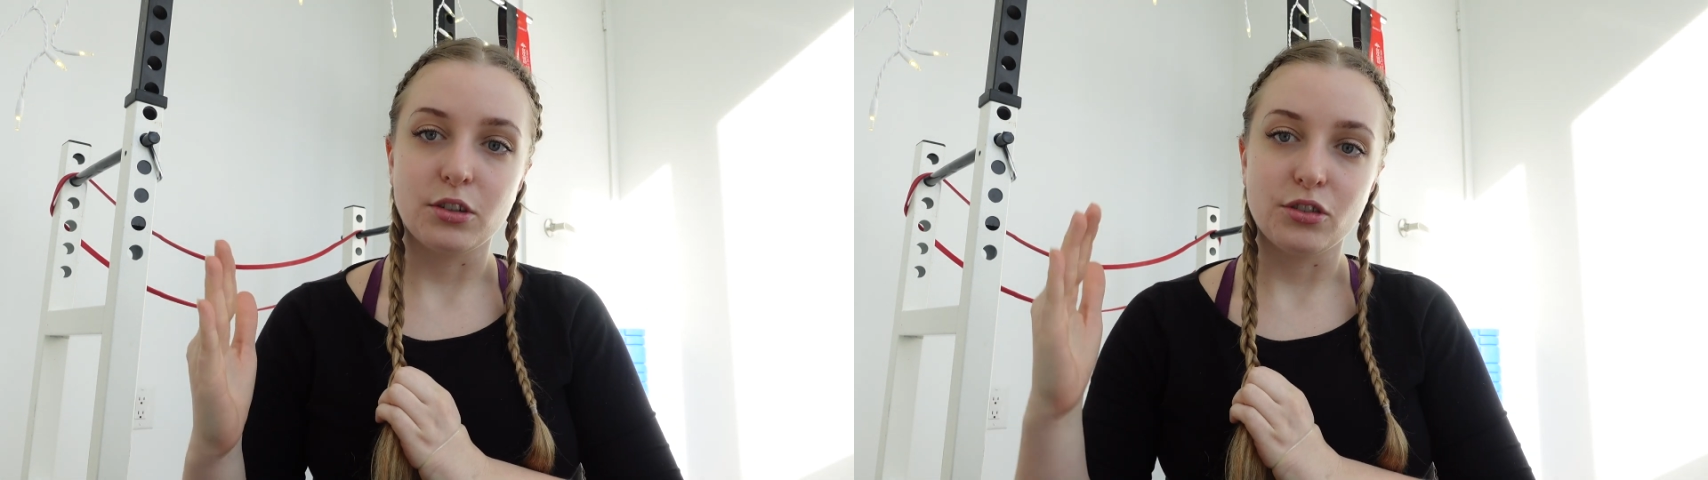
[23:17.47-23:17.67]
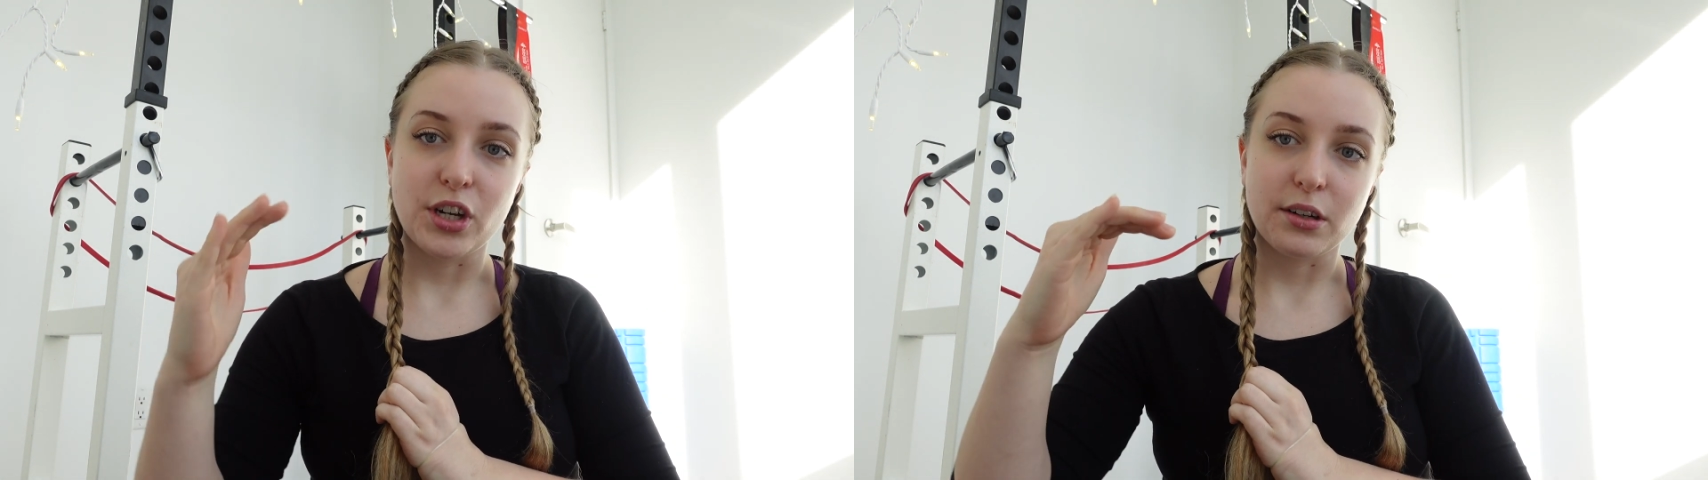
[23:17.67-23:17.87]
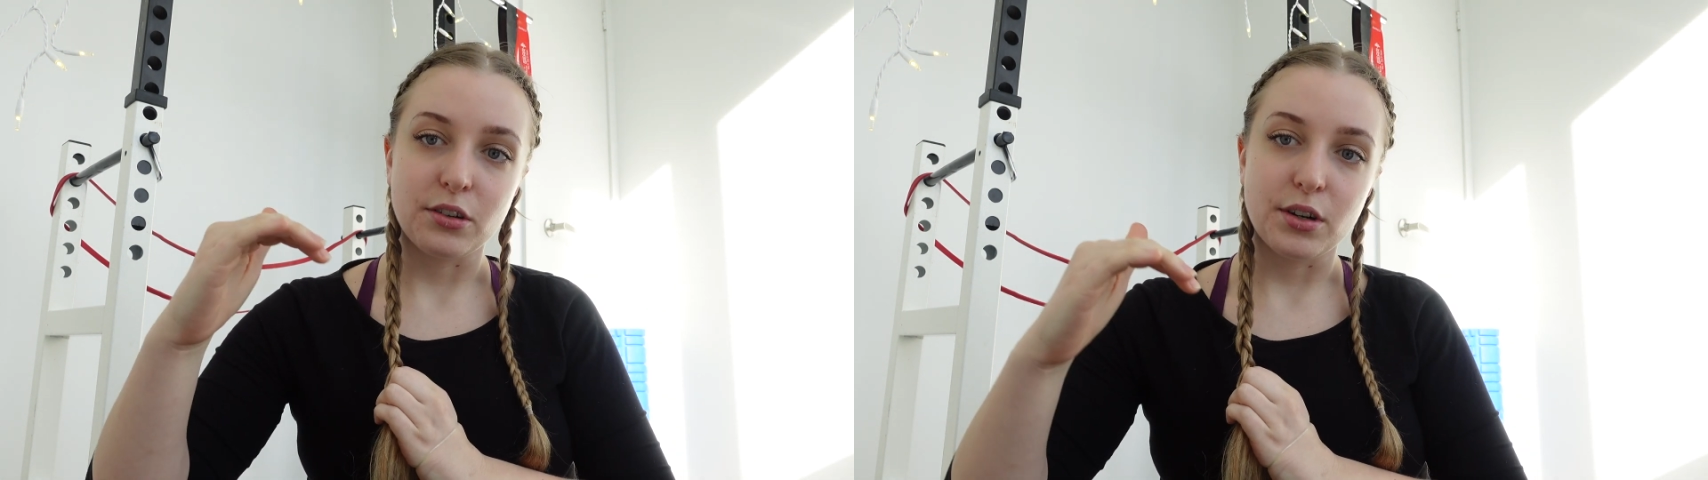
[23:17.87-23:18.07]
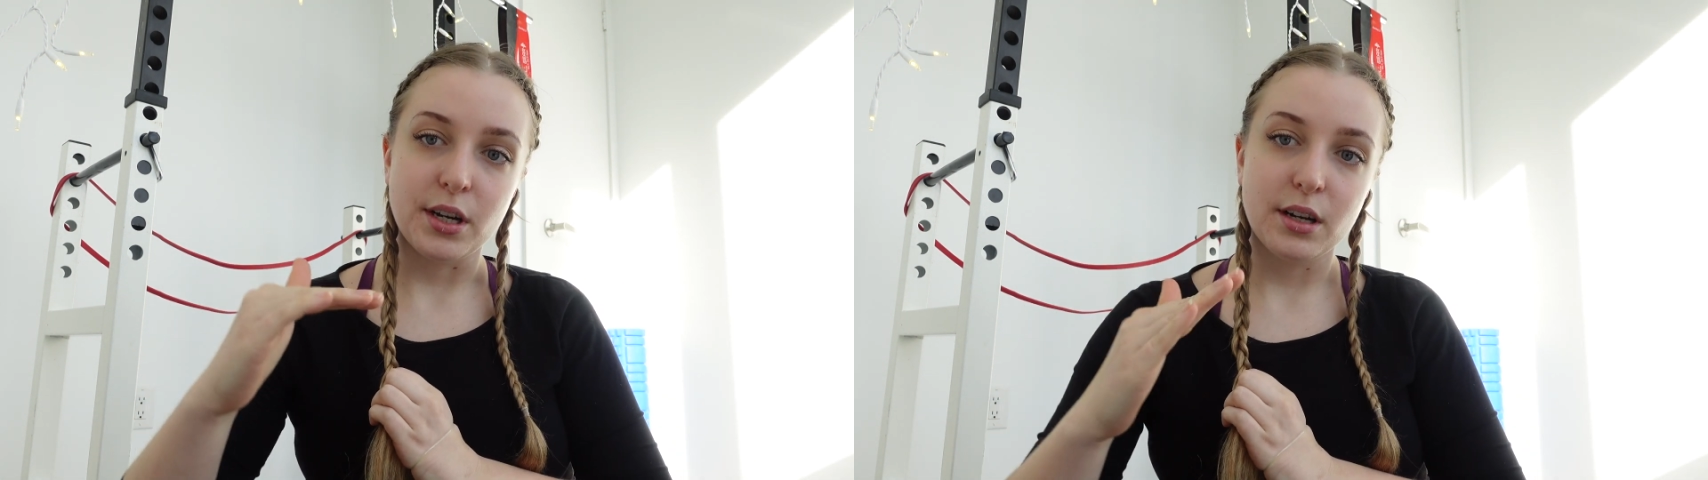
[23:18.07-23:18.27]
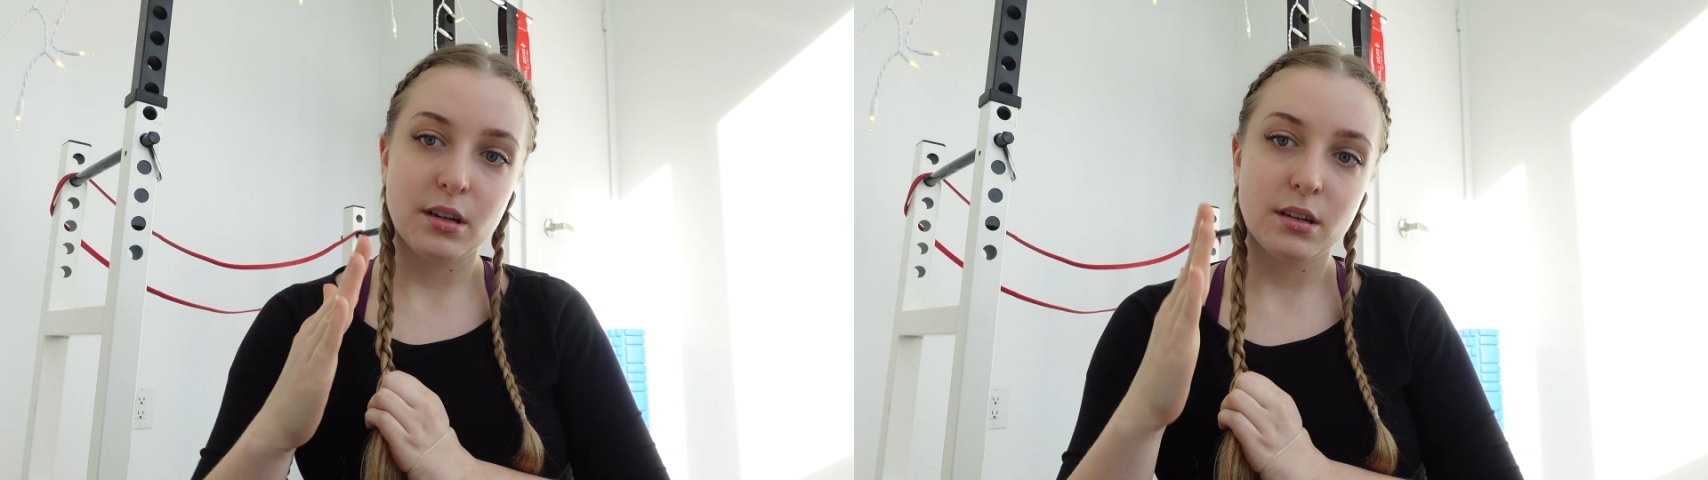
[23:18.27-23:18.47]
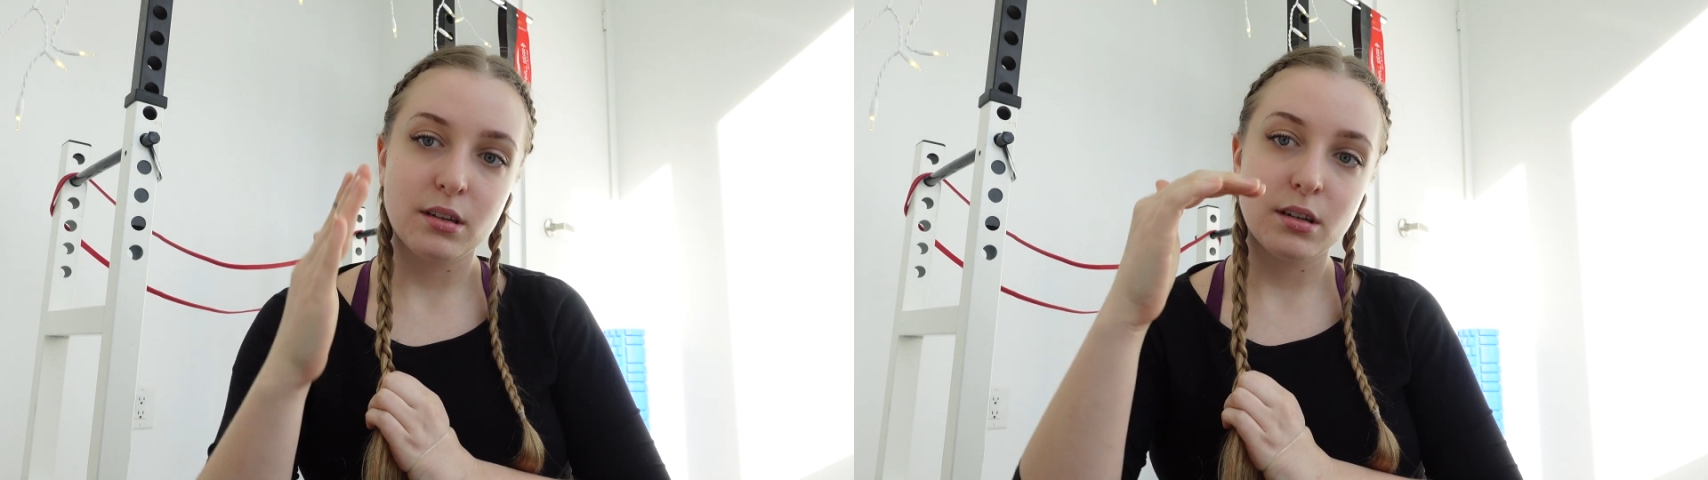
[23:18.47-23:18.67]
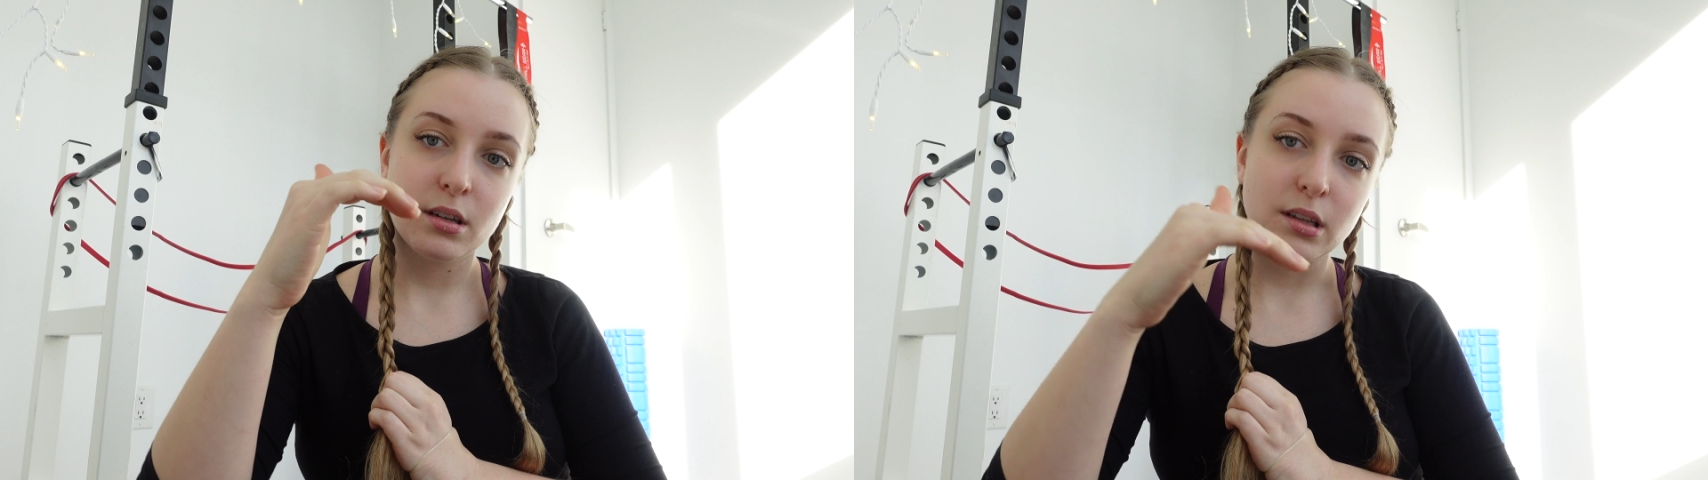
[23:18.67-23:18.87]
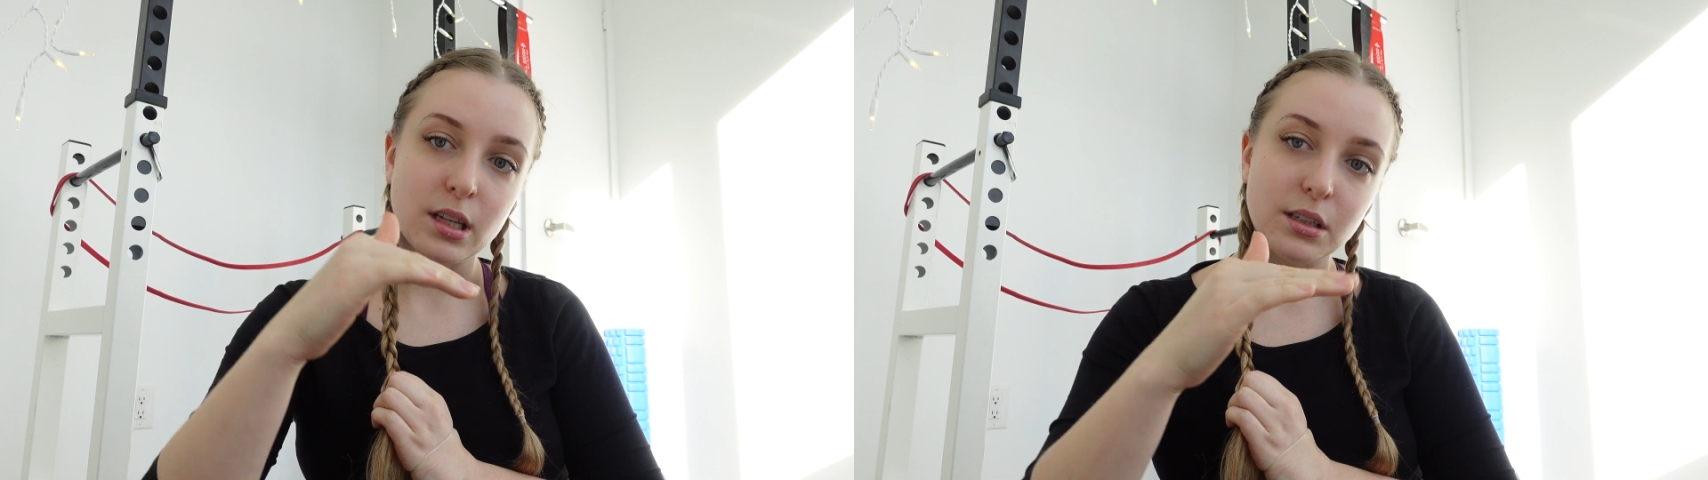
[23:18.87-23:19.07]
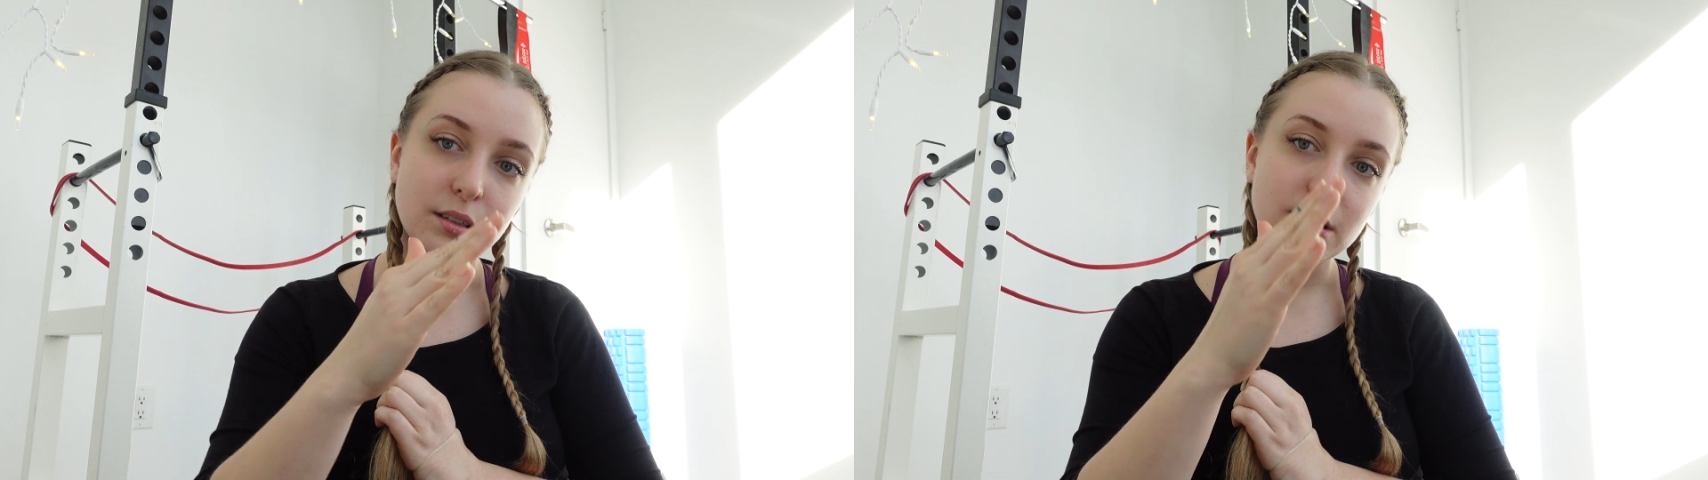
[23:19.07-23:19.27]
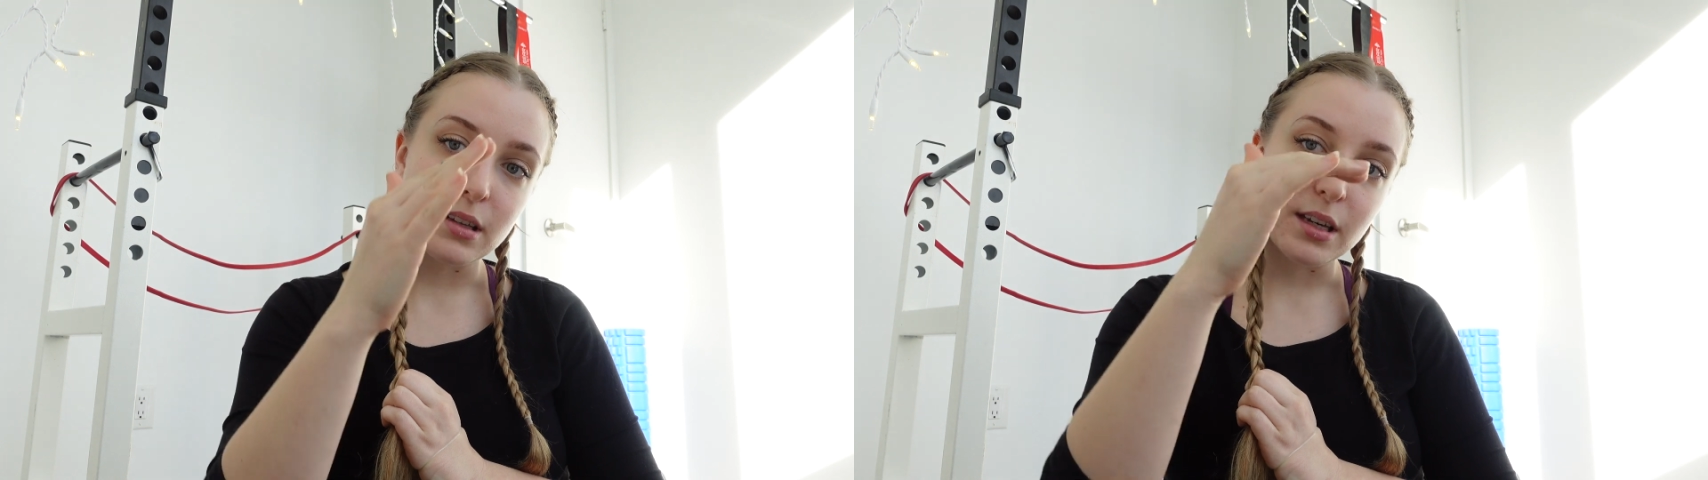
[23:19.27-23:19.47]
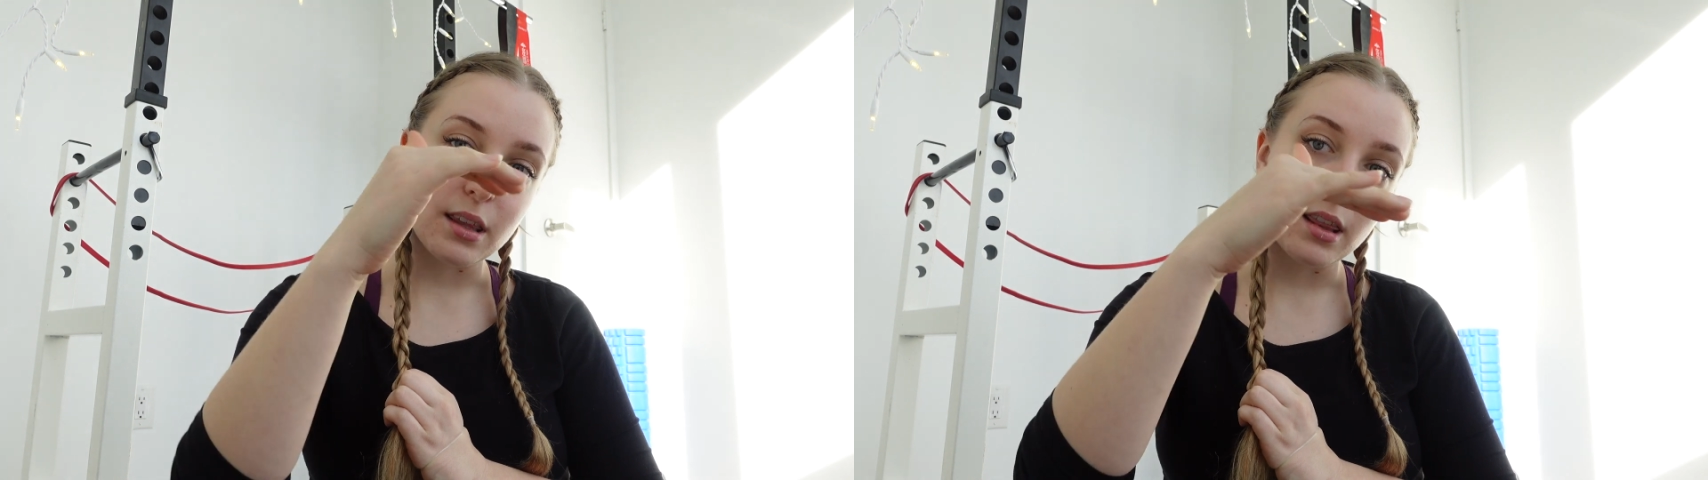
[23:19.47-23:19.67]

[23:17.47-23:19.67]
trajectory that looks like